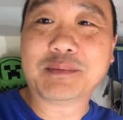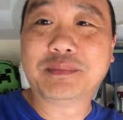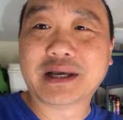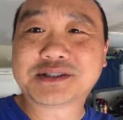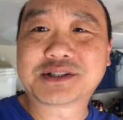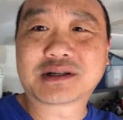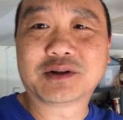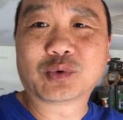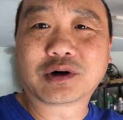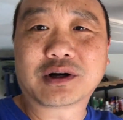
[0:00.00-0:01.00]
They
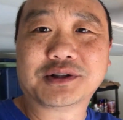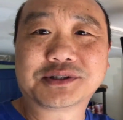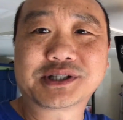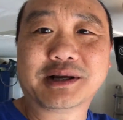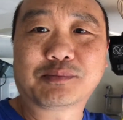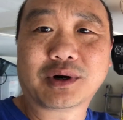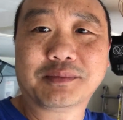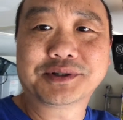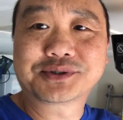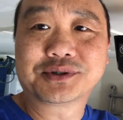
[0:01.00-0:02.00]
basically work on the same
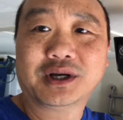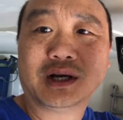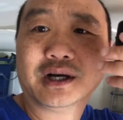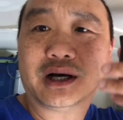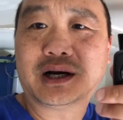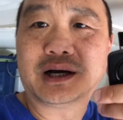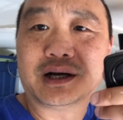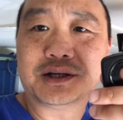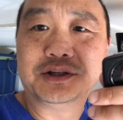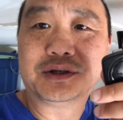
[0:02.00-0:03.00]
premise.
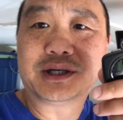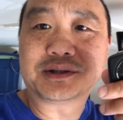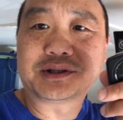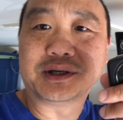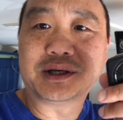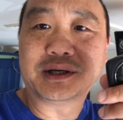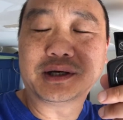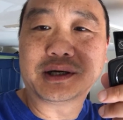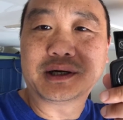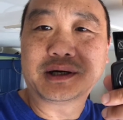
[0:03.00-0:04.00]
You get the
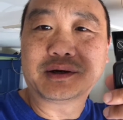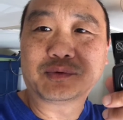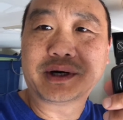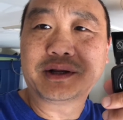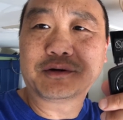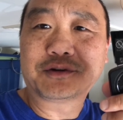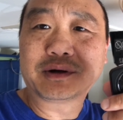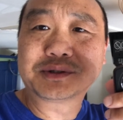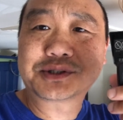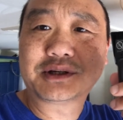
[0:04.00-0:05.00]
radio
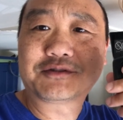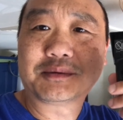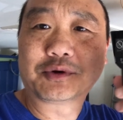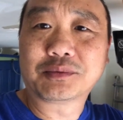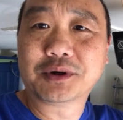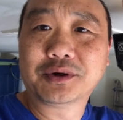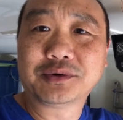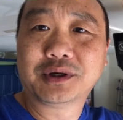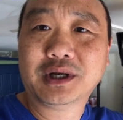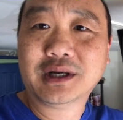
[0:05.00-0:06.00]
frequency from the
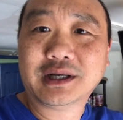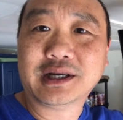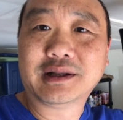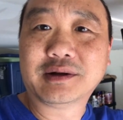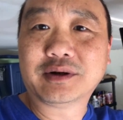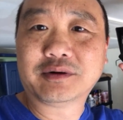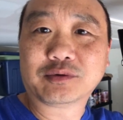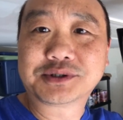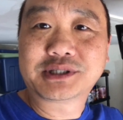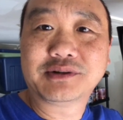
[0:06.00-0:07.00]
remote. It
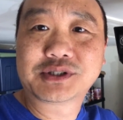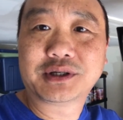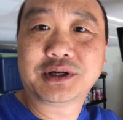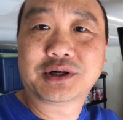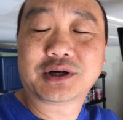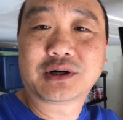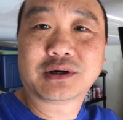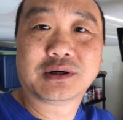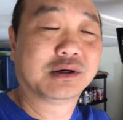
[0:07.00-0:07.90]
receives it here.